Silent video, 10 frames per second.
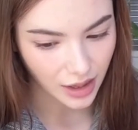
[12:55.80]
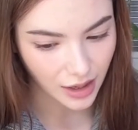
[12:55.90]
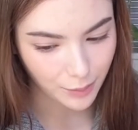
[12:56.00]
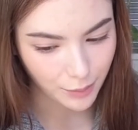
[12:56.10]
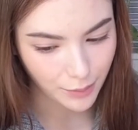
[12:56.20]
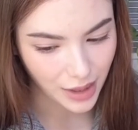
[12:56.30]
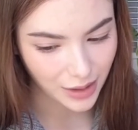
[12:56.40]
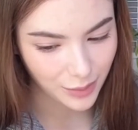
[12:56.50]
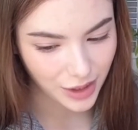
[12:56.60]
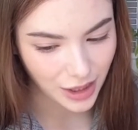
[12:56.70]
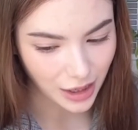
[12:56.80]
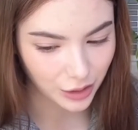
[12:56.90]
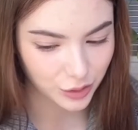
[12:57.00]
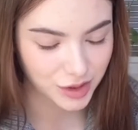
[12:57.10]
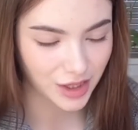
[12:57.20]
Maybe I
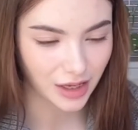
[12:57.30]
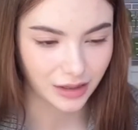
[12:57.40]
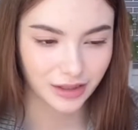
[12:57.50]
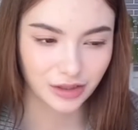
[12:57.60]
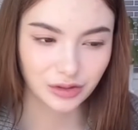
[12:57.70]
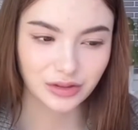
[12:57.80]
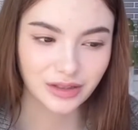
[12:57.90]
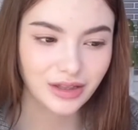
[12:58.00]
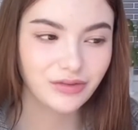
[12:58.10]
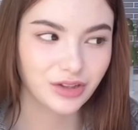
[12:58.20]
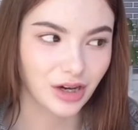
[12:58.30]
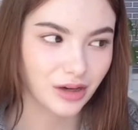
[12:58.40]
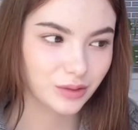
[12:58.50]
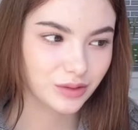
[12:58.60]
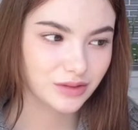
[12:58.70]
could say I cannot live
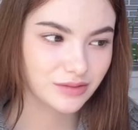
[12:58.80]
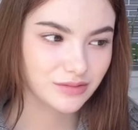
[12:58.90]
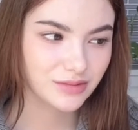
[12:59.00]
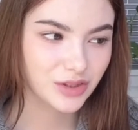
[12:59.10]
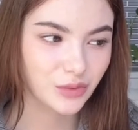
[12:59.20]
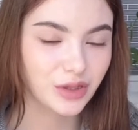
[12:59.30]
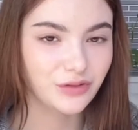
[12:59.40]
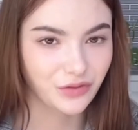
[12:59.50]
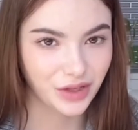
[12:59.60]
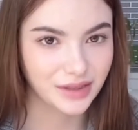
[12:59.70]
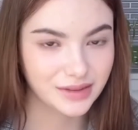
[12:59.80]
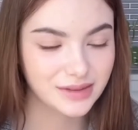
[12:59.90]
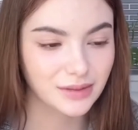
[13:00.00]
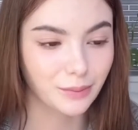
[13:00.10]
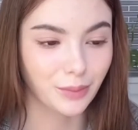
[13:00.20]
without sweet things,
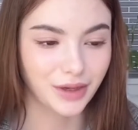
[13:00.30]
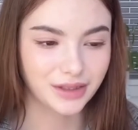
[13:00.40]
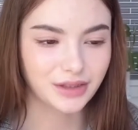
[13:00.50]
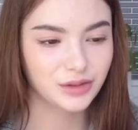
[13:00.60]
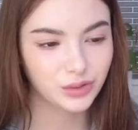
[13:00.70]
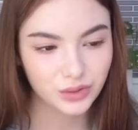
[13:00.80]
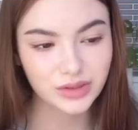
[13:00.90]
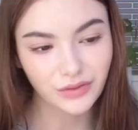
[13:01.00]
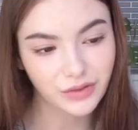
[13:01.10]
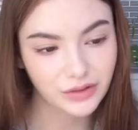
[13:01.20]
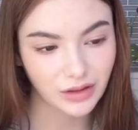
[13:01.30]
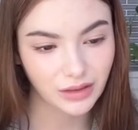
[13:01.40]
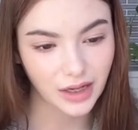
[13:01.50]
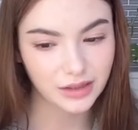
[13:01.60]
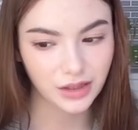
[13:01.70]
but I need to do something with
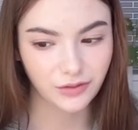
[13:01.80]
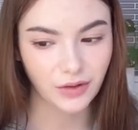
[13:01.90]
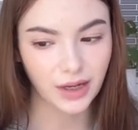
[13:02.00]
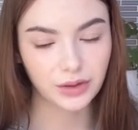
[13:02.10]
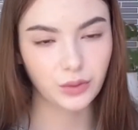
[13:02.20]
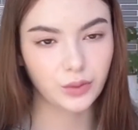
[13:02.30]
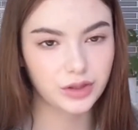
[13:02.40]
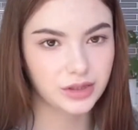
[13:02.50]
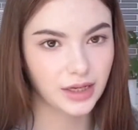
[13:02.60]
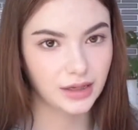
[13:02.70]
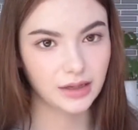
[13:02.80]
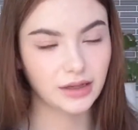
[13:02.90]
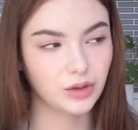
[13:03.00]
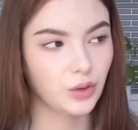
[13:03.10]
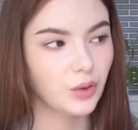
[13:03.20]
that if I don't want any,
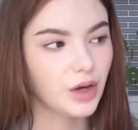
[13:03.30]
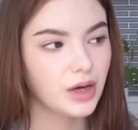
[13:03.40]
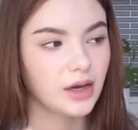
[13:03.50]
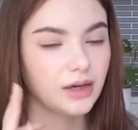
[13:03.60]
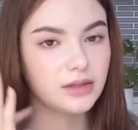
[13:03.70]
you know, any